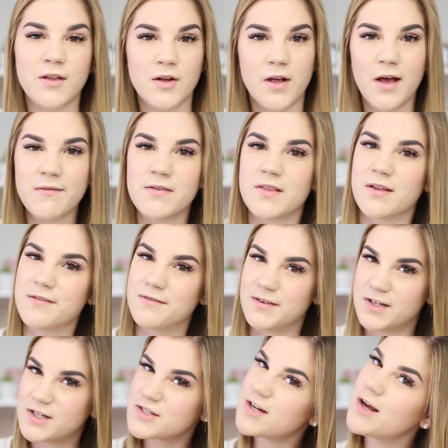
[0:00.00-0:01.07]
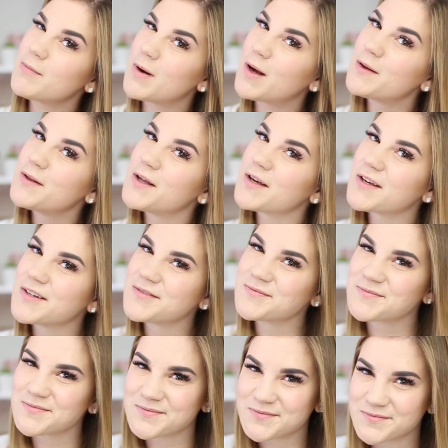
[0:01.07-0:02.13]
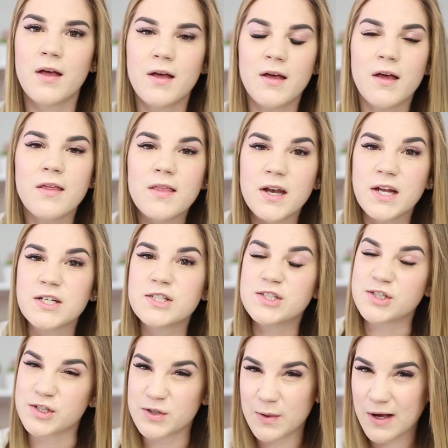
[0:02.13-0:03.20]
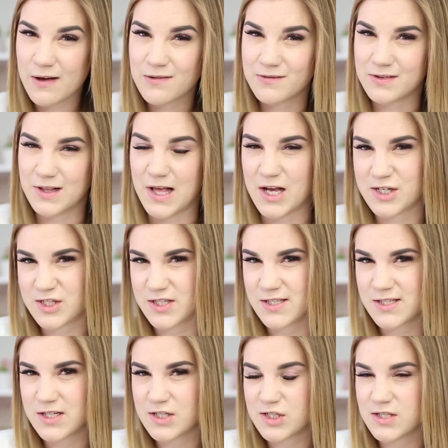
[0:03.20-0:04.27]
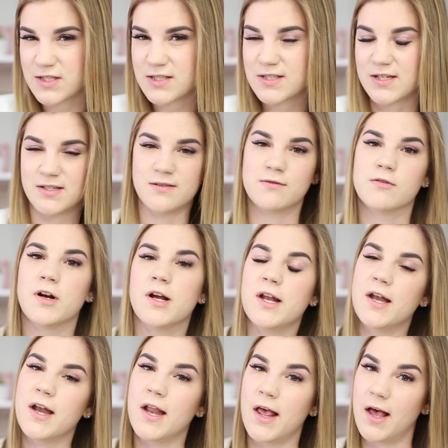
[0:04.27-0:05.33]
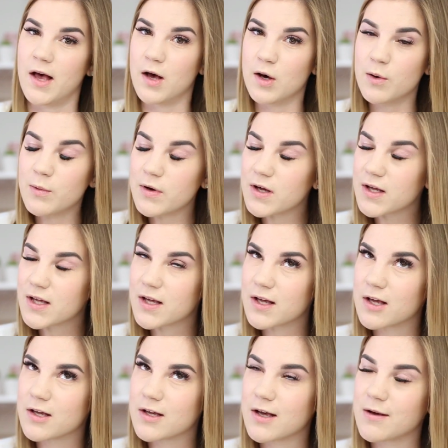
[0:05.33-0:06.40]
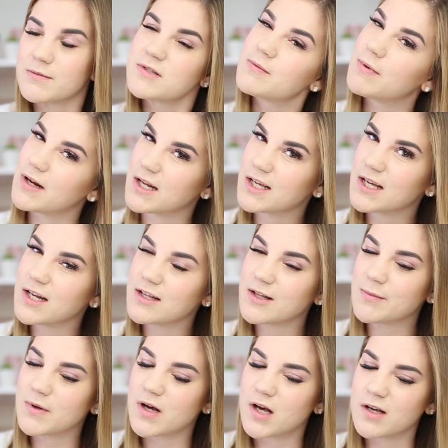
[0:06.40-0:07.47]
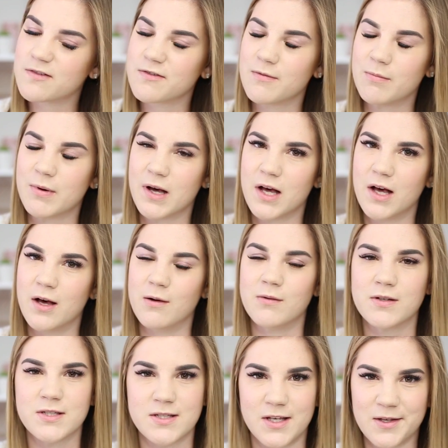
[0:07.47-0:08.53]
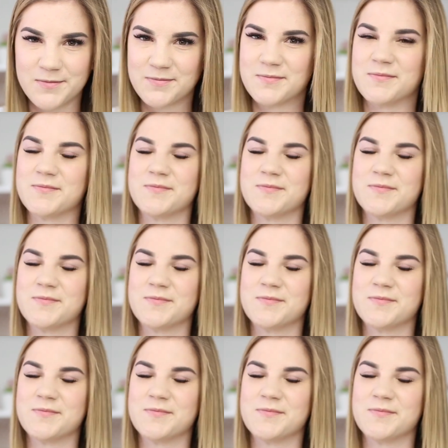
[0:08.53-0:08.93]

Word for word: there you have it, the finished eyebrow look. And then I do have lash extensions as of right now. I'm debating getting them off, but we'll see.